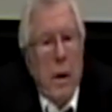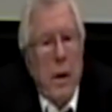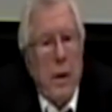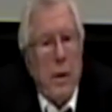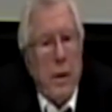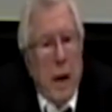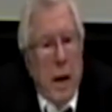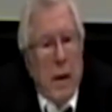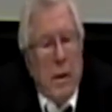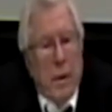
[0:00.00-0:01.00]

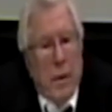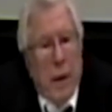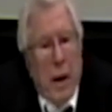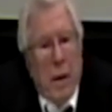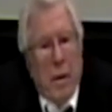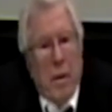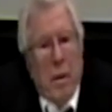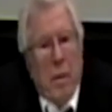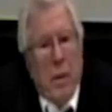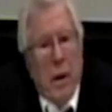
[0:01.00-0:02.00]
stayed
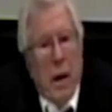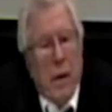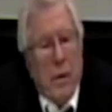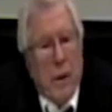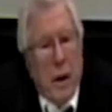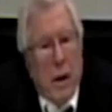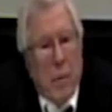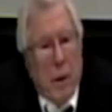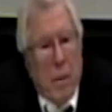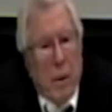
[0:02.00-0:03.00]
then. I mean, I had to stay
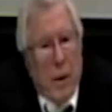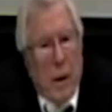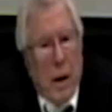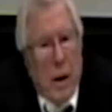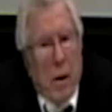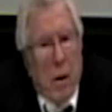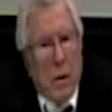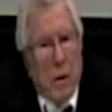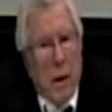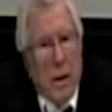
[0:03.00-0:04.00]
anyway, but I
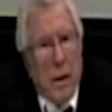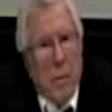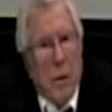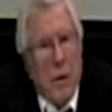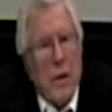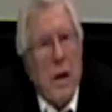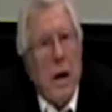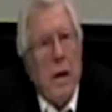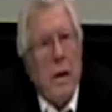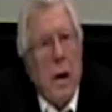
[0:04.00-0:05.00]
also had some
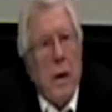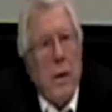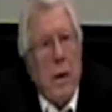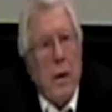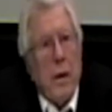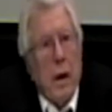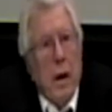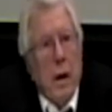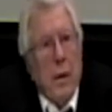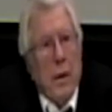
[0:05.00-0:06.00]
consent. I thought
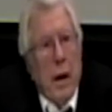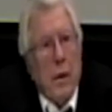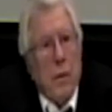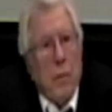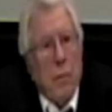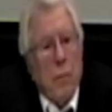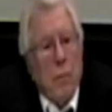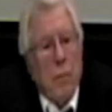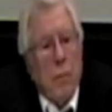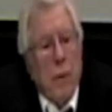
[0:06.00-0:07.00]
that
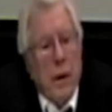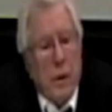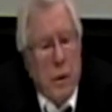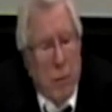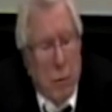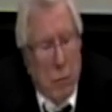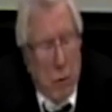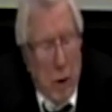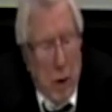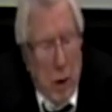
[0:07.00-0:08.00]
to
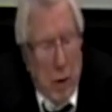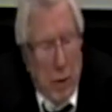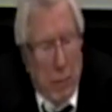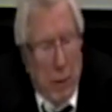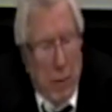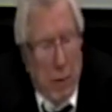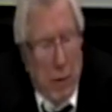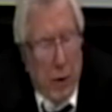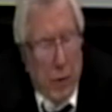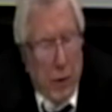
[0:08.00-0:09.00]
rescue the people,
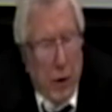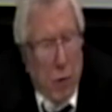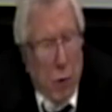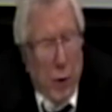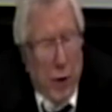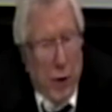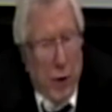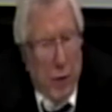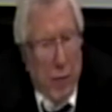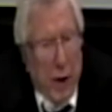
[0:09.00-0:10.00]
when you see
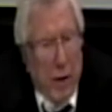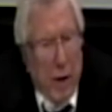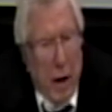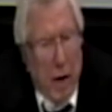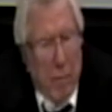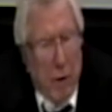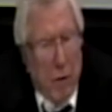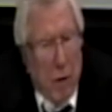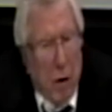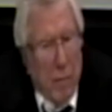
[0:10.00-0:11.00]
ruins of that time in
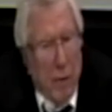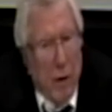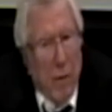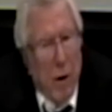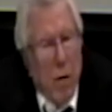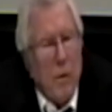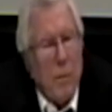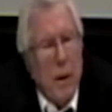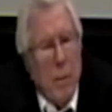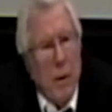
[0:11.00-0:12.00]
Europe, there were always
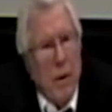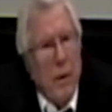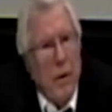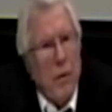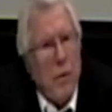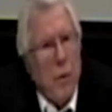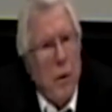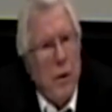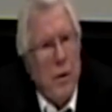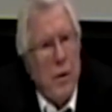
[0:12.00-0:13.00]
people under these
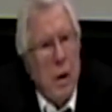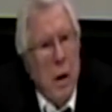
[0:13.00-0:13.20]
ruins.